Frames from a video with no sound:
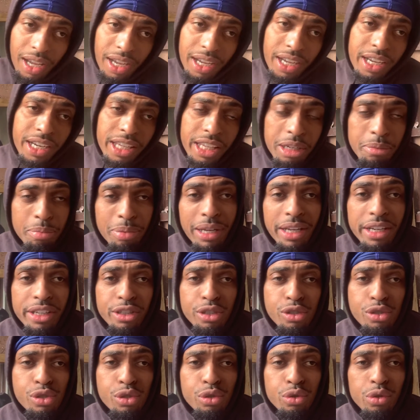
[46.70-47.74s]
I gotta get up out of here
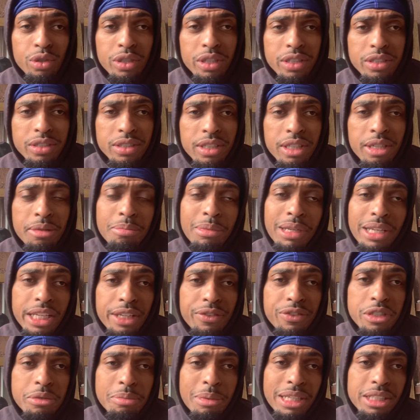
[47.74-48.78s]
soon because my lift
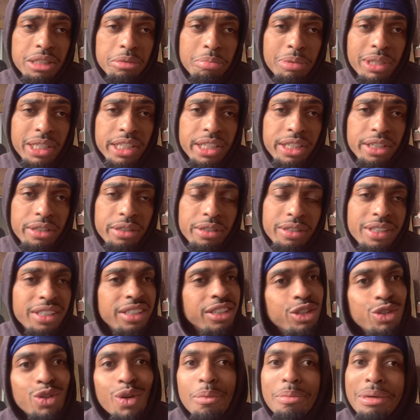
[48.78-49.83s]
is about to be here.
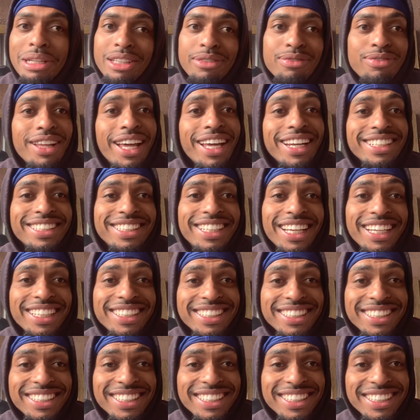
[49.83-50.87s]
You know I'm about to fly to
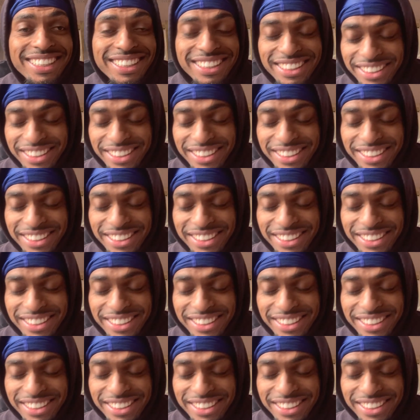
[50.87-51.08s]
Texas.